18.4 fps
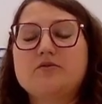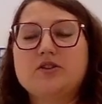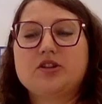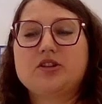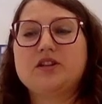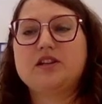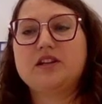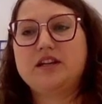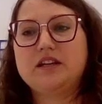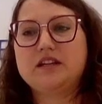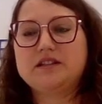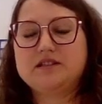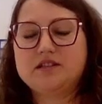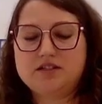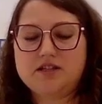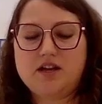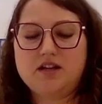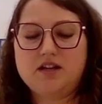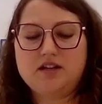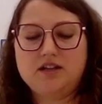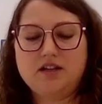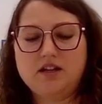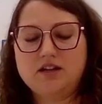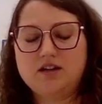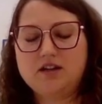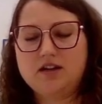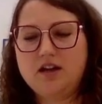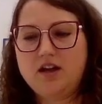currently
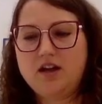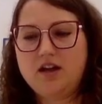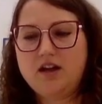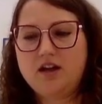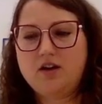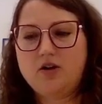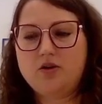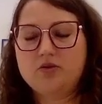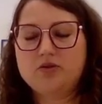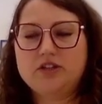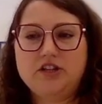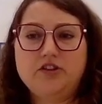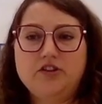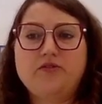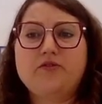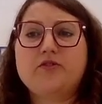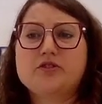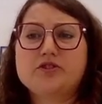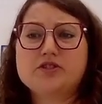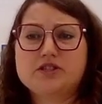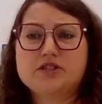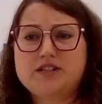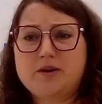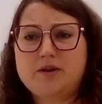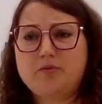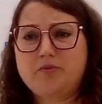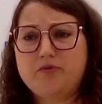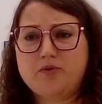designing only the first
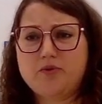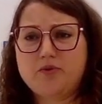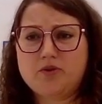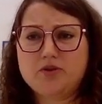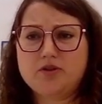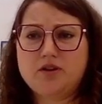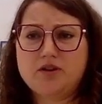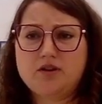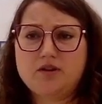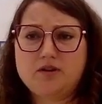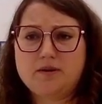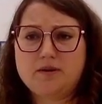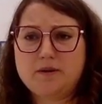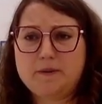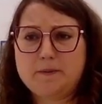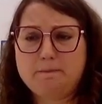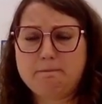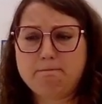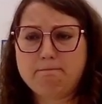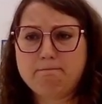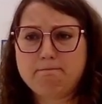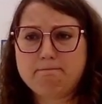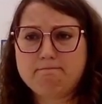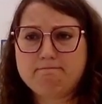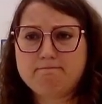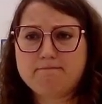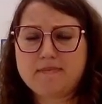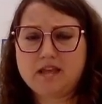step for
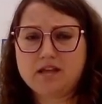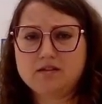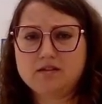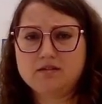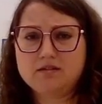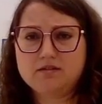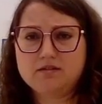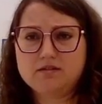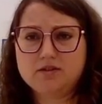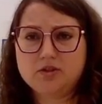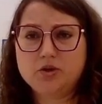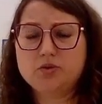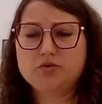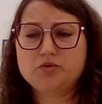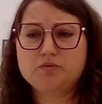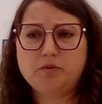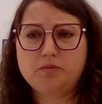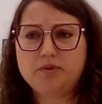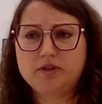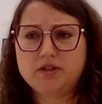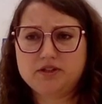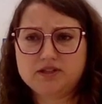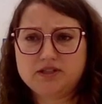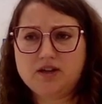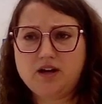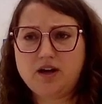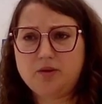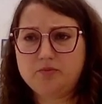good
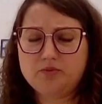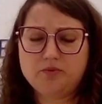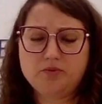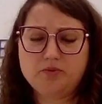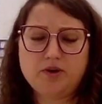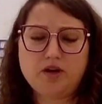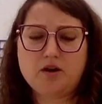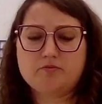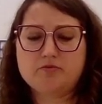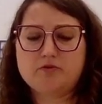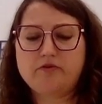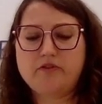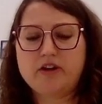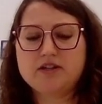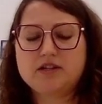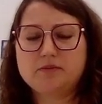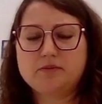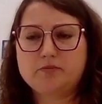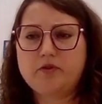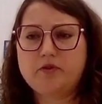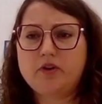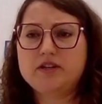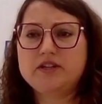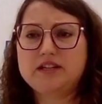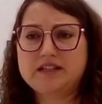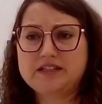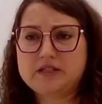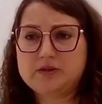mobility hub. We are
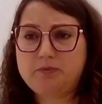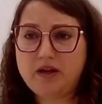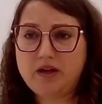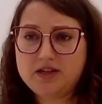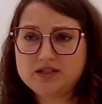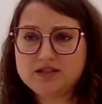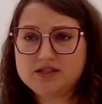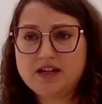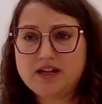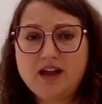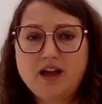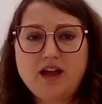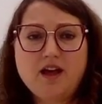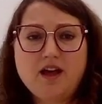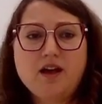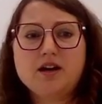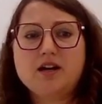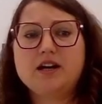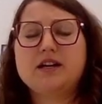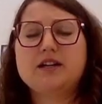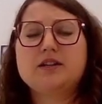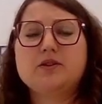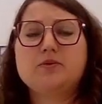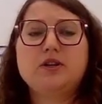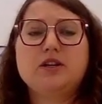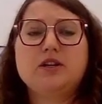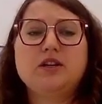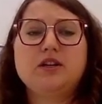providing the space,
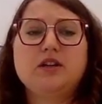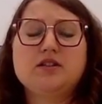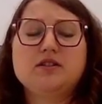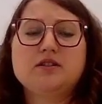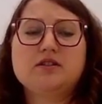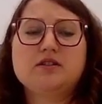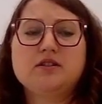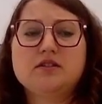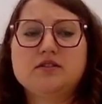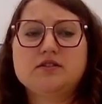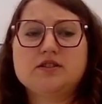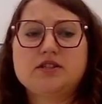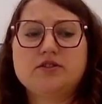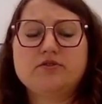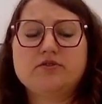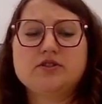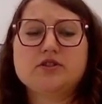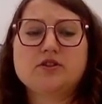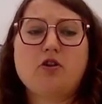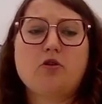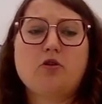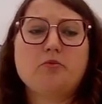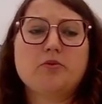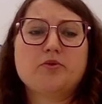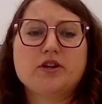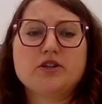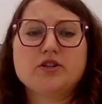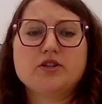and we need serious
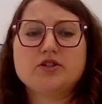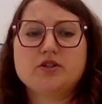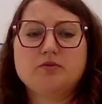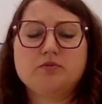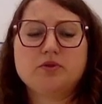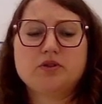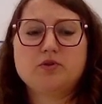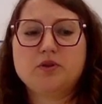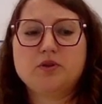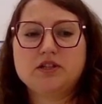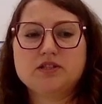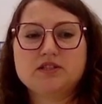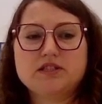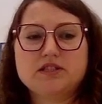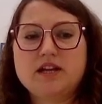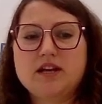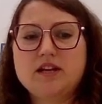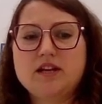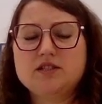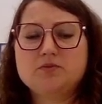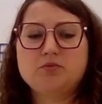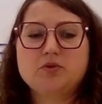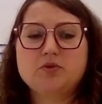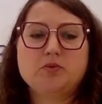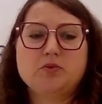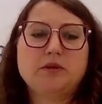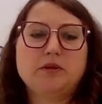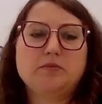cooperation between state,
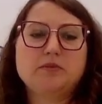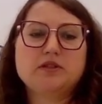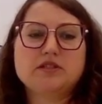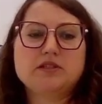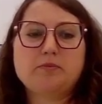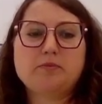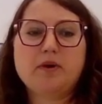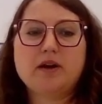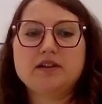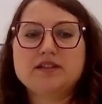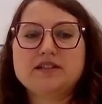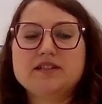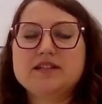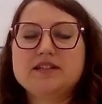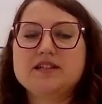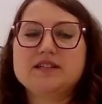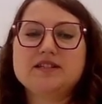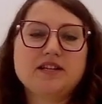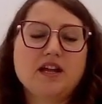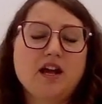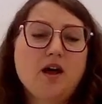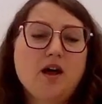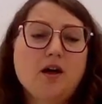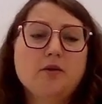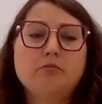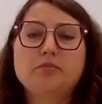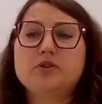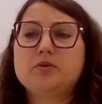between municipalities,
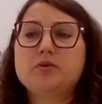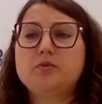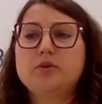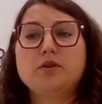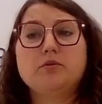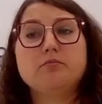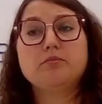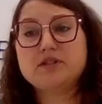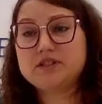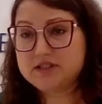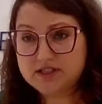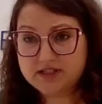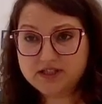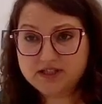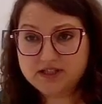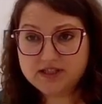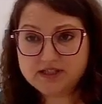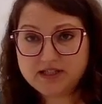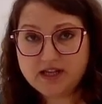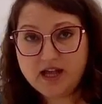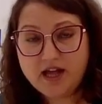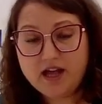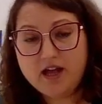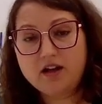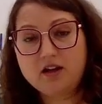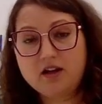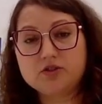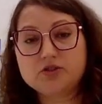between businesses,